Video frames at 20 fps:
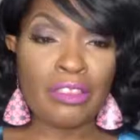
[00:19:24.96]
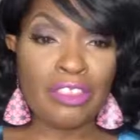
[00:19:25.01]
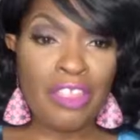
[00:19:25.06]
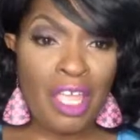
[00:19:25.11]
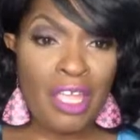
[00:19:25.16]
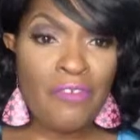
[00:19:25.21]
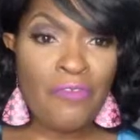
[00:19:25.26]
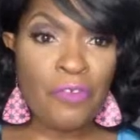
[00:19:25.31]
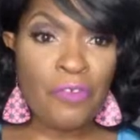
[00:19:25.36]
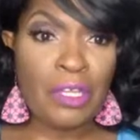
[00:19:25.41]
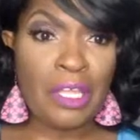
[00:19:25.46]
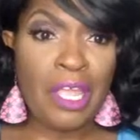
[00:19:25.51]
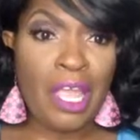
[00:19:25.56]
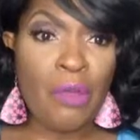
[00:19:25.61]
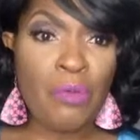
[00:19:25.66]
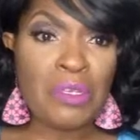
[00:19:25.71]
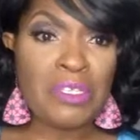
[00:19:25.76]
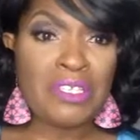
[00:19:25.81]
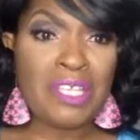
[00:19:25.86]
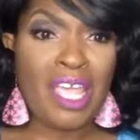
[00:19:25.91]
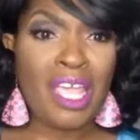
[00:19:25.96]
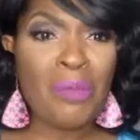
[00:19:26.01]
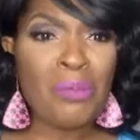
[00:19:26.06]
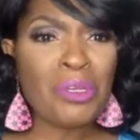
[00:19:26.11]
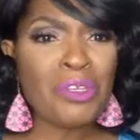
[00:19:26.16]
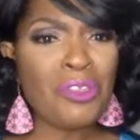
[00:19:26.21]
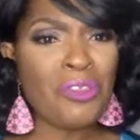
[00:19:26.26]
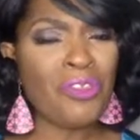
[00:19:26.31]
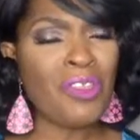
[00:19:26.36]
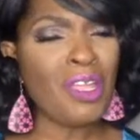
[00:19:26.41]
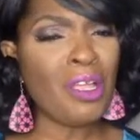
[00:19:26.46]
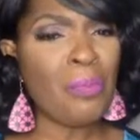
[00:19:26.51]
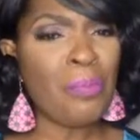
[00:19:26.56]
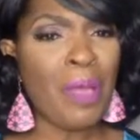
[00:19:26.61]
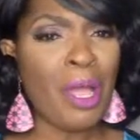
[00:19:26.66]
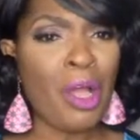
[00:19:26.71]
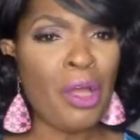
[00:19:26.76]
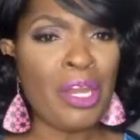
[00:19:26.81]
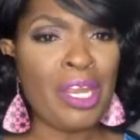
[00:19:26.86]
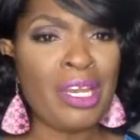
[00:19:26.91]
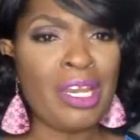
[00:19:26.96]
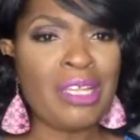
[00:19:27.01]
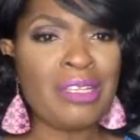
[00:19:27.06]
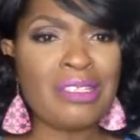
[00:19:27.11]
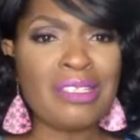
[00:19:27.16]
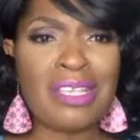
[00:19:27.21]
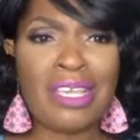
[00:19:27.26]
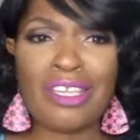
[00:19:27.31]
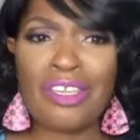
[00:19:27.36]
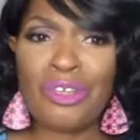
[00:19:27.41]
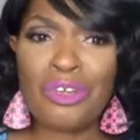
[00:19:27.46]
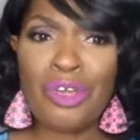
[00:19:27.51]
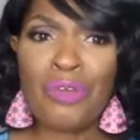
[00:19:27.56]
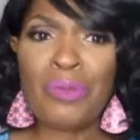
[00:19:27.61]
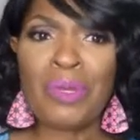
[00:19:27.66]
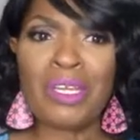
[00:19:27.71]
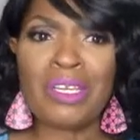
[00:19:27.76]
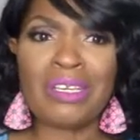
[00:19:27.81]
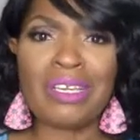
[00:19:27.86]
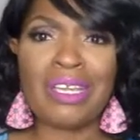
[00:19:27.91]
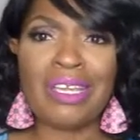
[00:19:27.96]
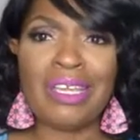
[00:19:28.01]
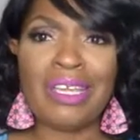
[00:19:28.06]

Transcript: thankfully I was able to think about it and say, you know what,